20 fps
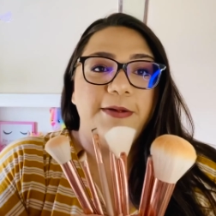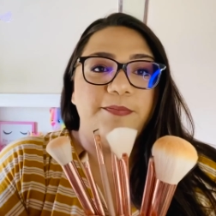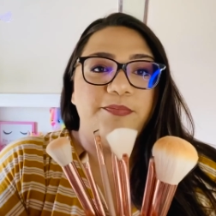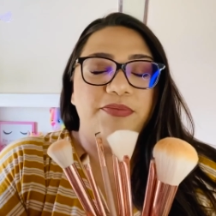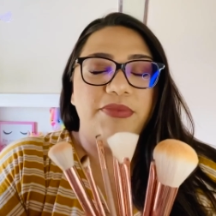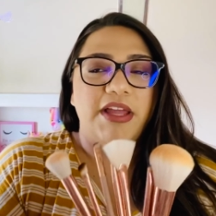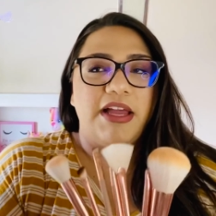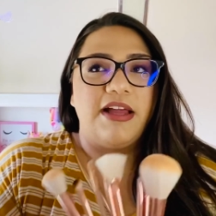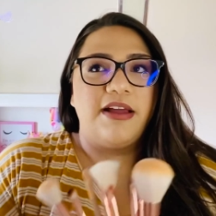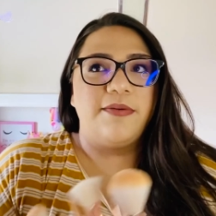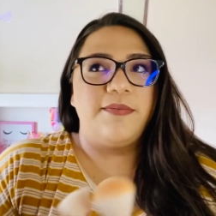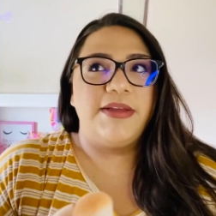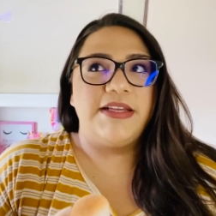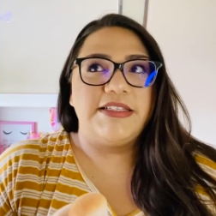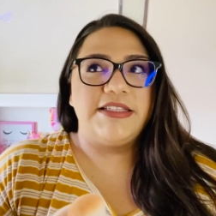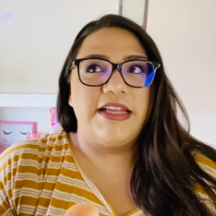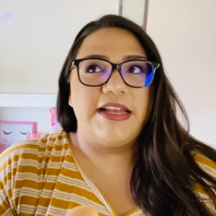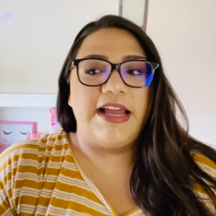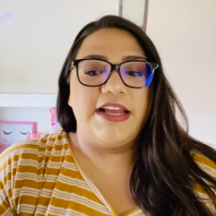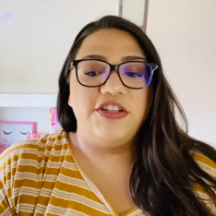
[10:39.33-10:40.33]
is
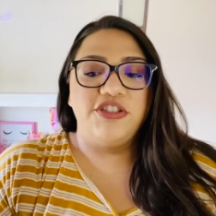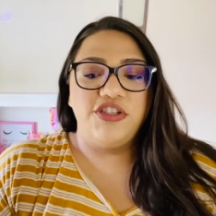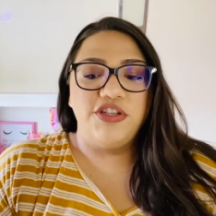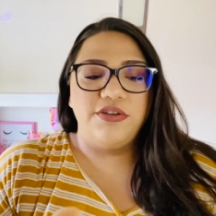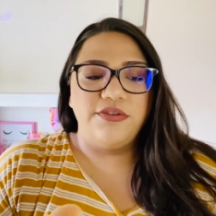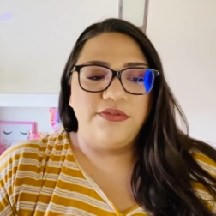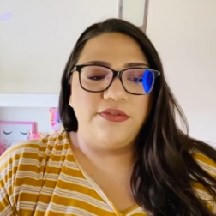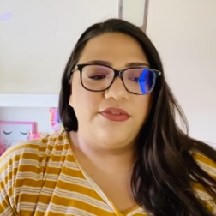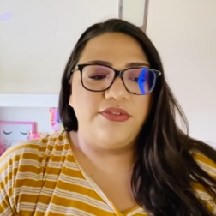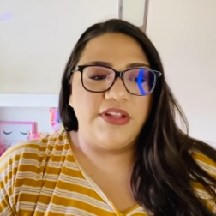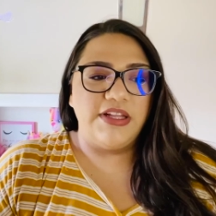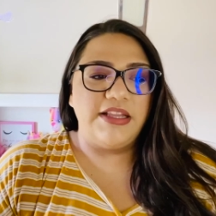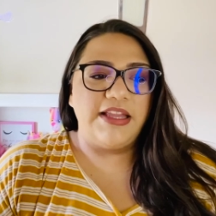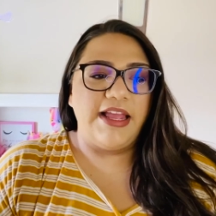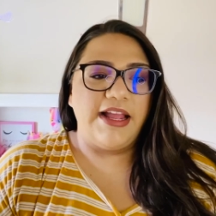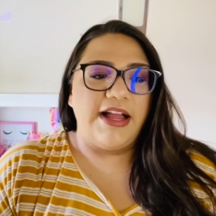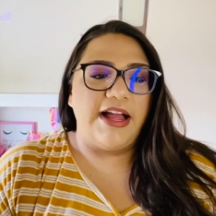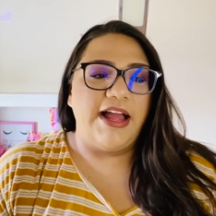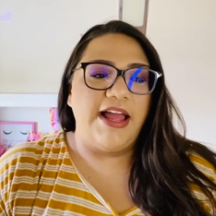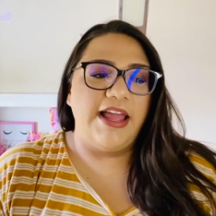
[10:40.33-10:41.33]
that I do feel
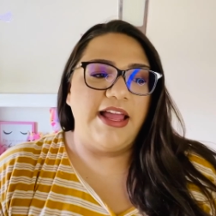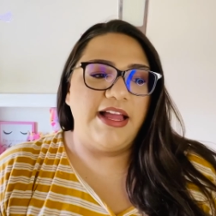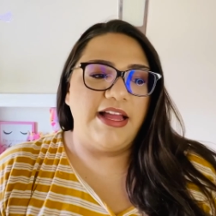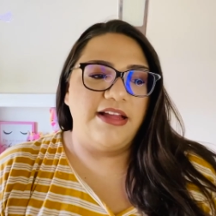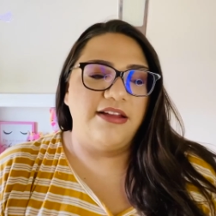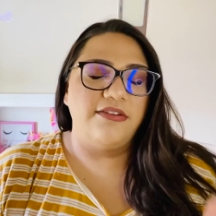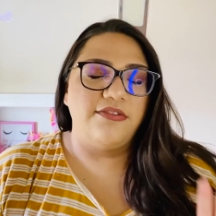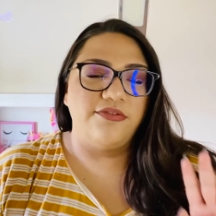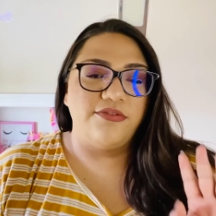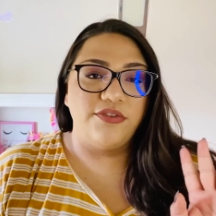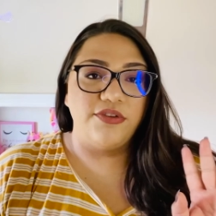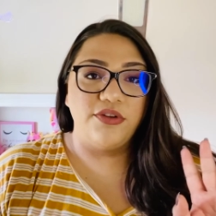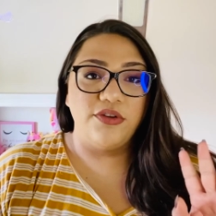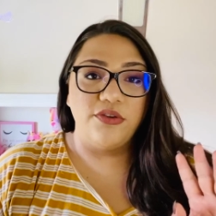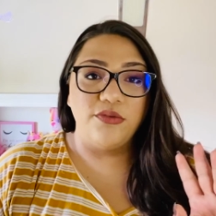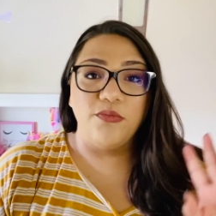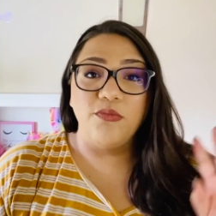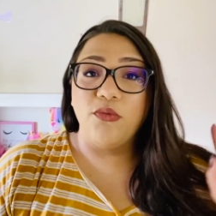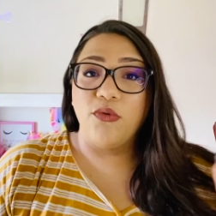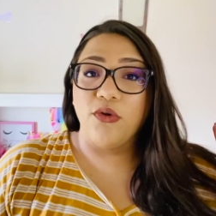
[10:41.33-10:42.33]
like I have
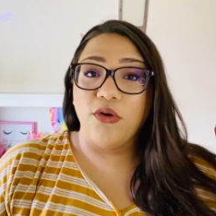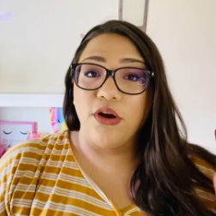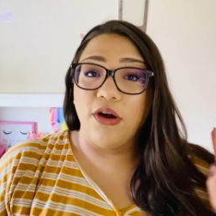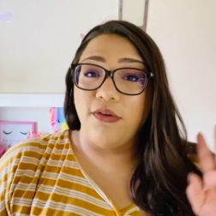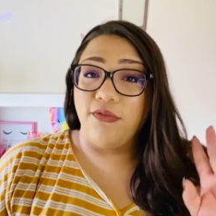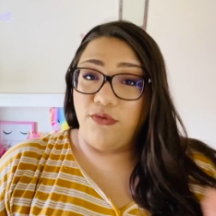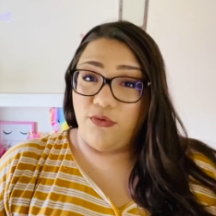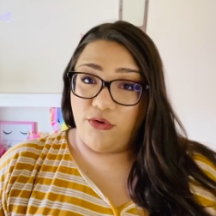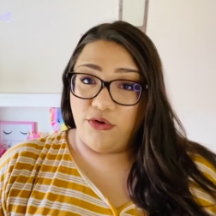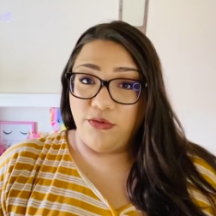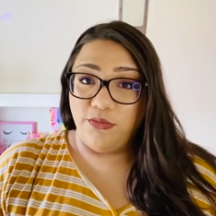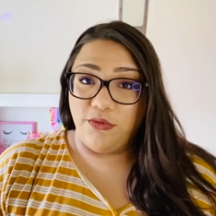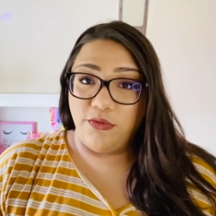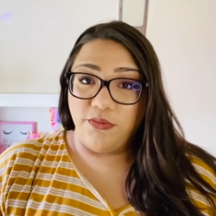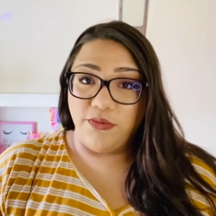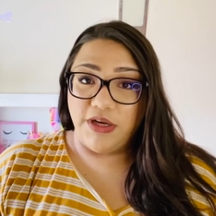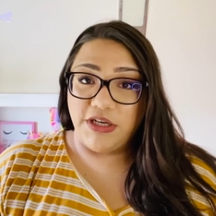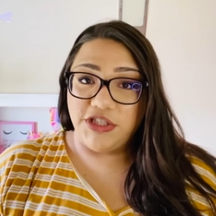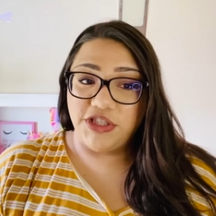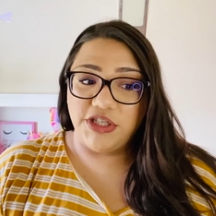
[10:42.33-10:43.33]
more affordable
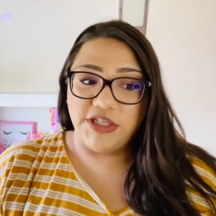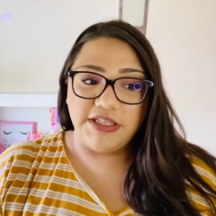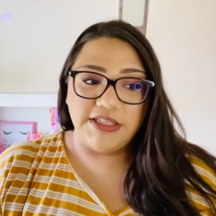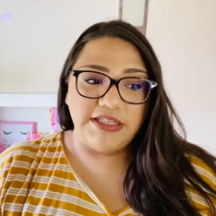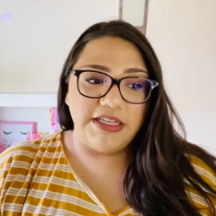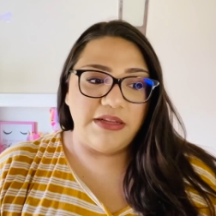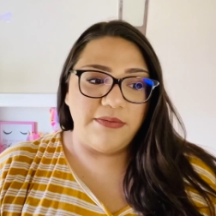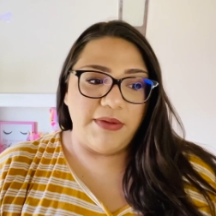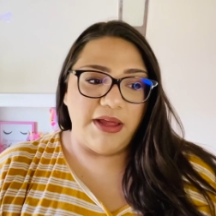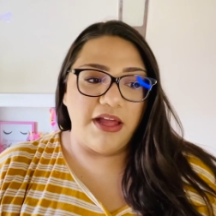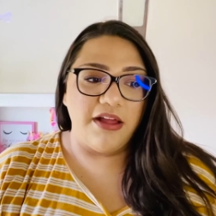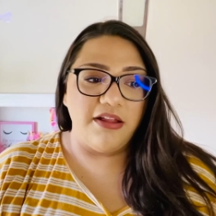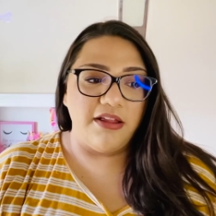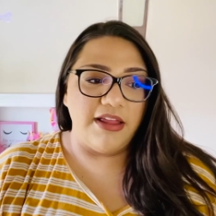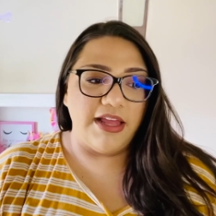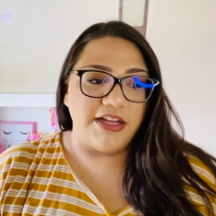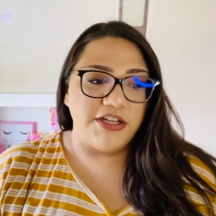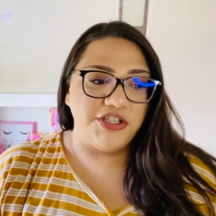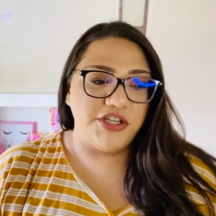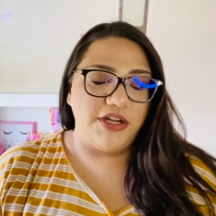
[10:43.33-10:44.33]
brushes in my
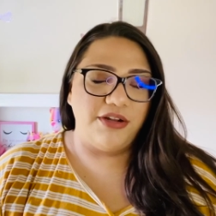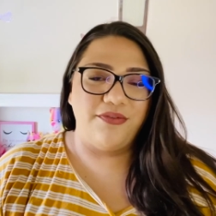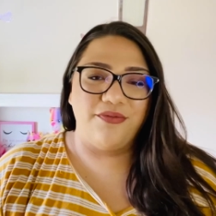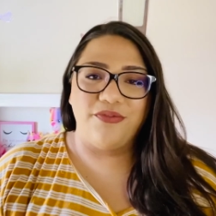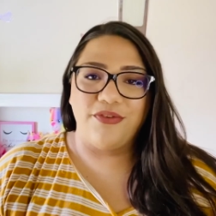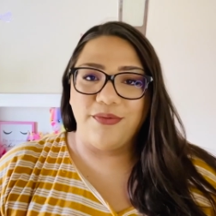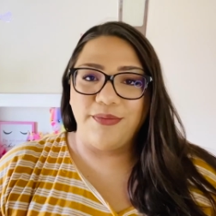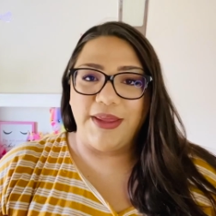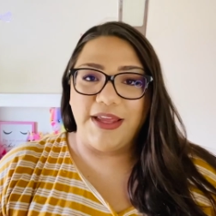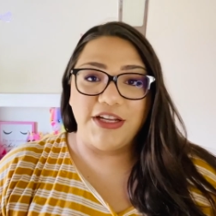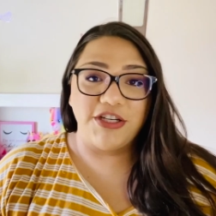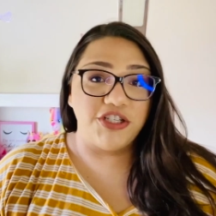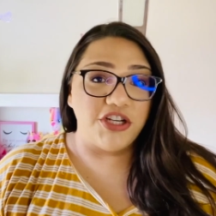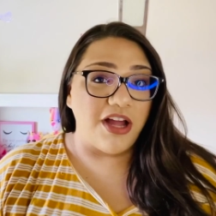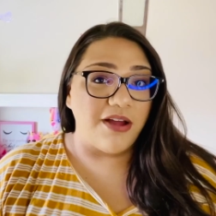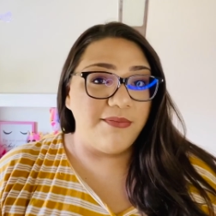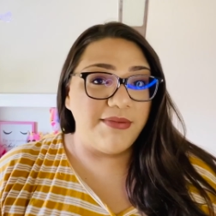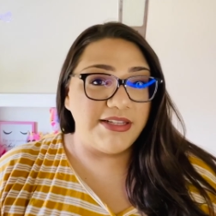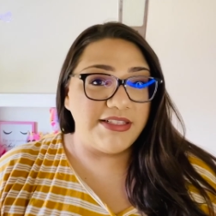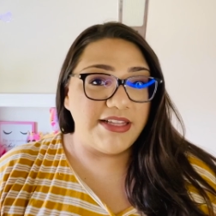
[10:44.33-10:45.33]
collection from like
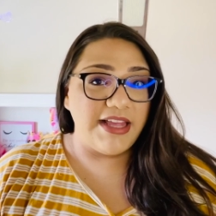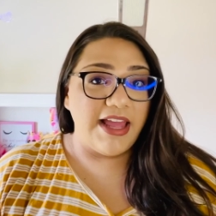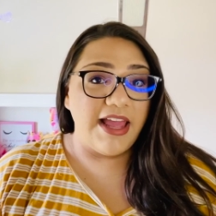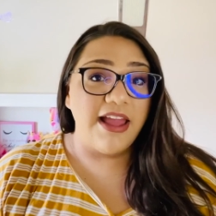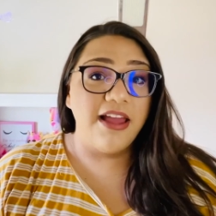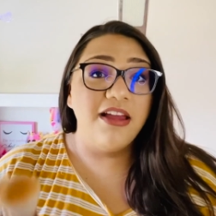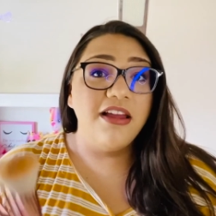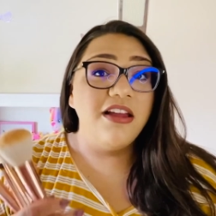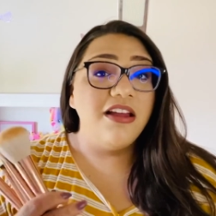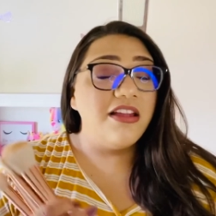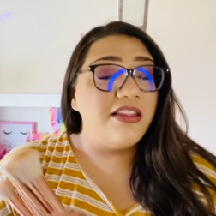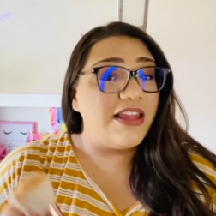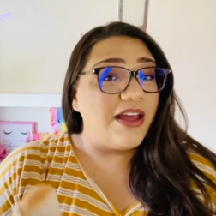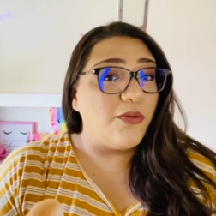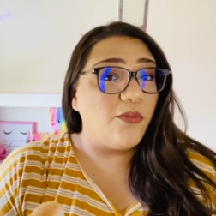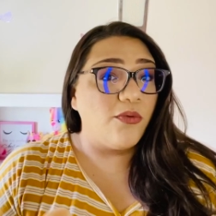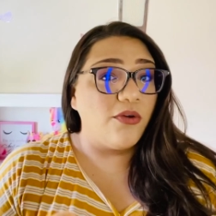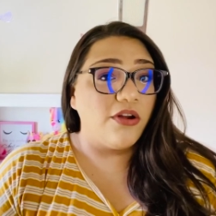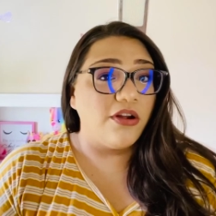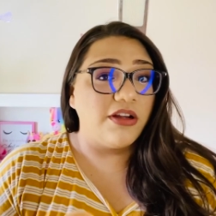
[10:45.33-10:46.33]
Shop Miss A
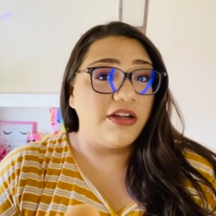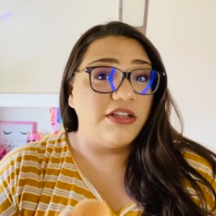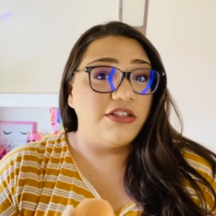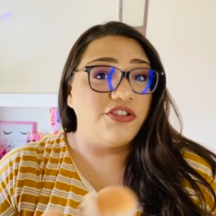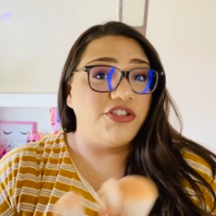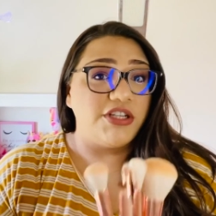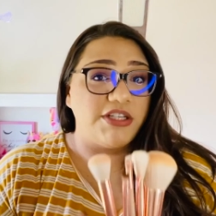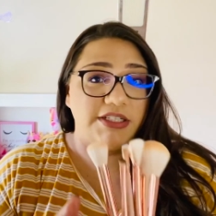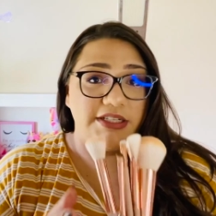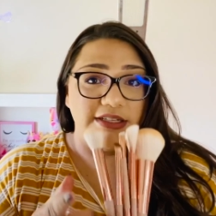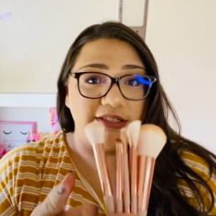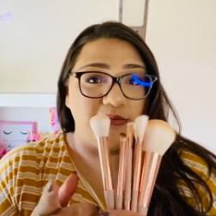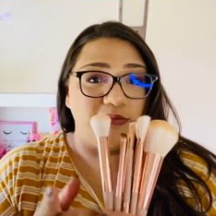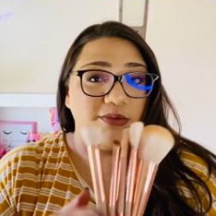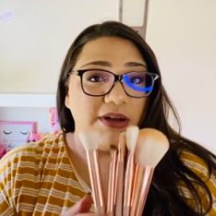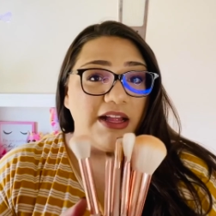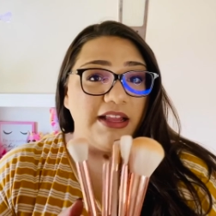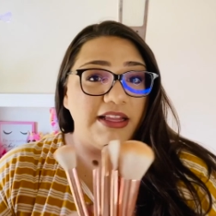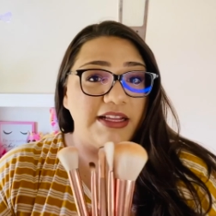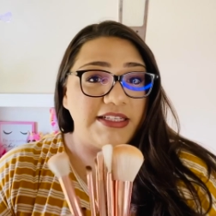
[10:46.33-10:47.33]
that work just as
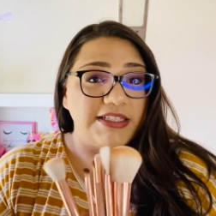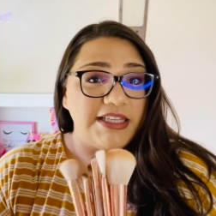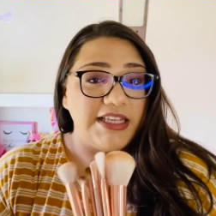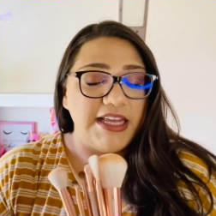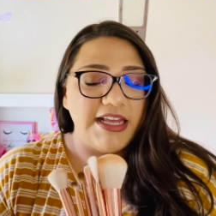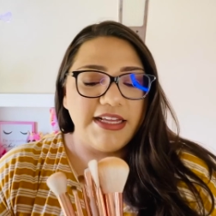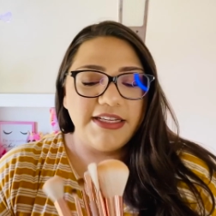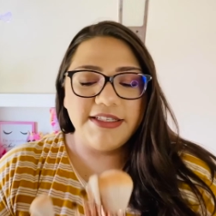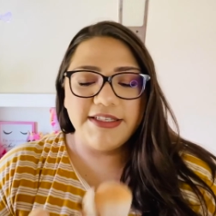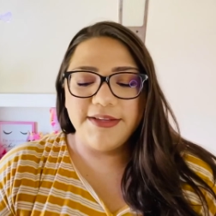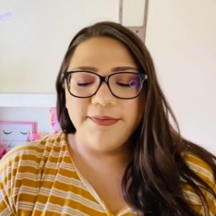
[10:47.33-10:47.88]
well as these.